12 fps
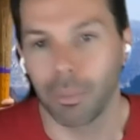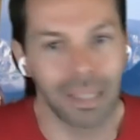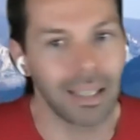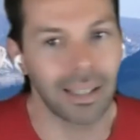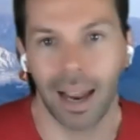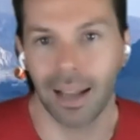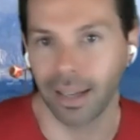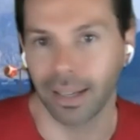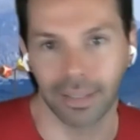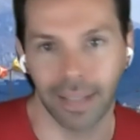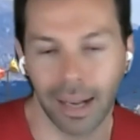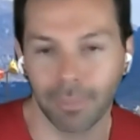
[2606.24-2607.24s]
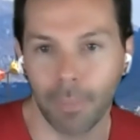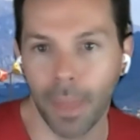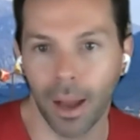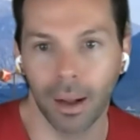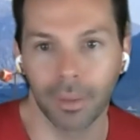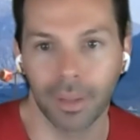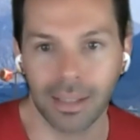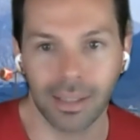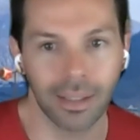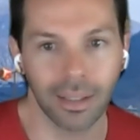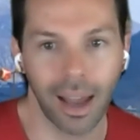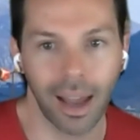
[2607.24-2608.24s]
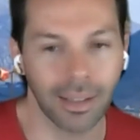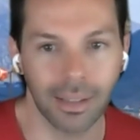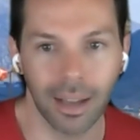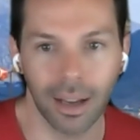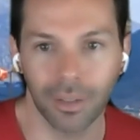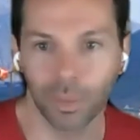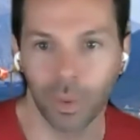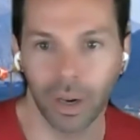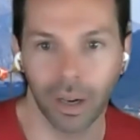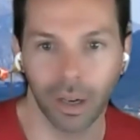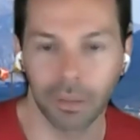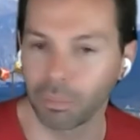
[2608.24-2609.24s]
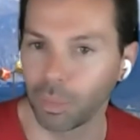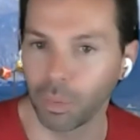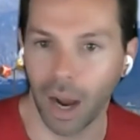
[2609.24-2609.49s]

Please highlight that. That's the kind of stuff where